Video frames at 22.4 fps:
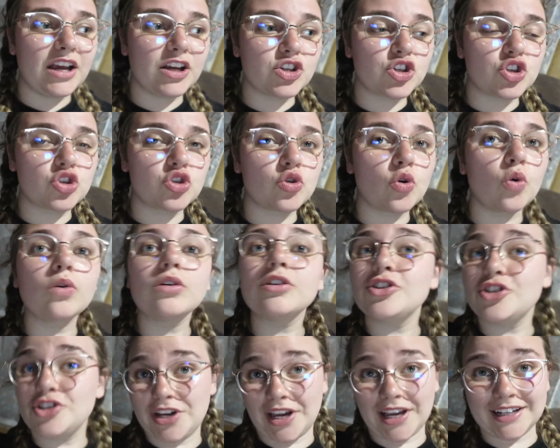
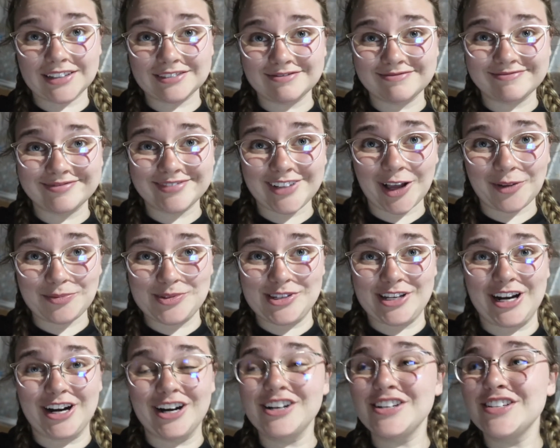scorching
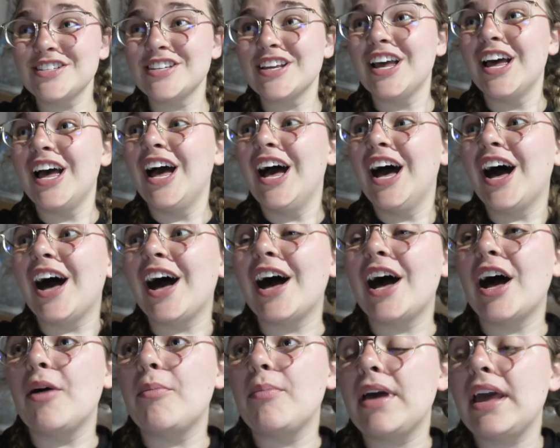upstairs.
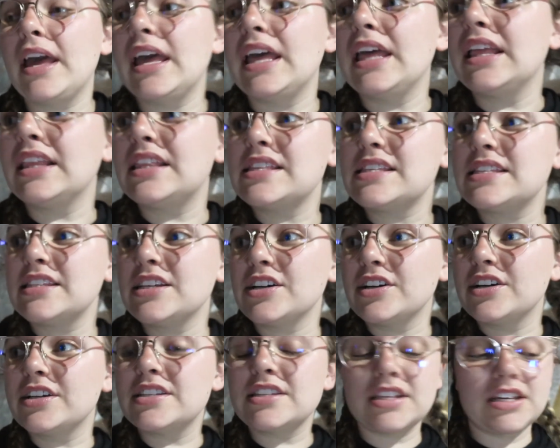It
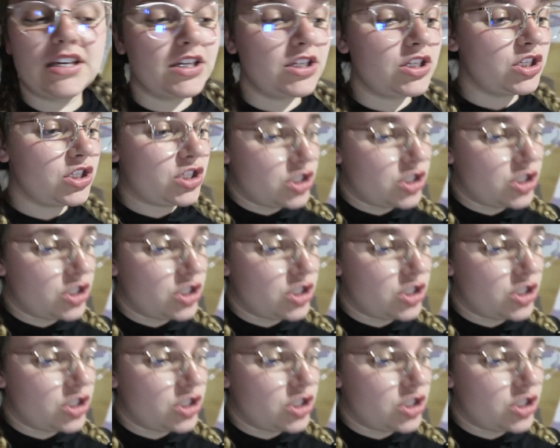seriously is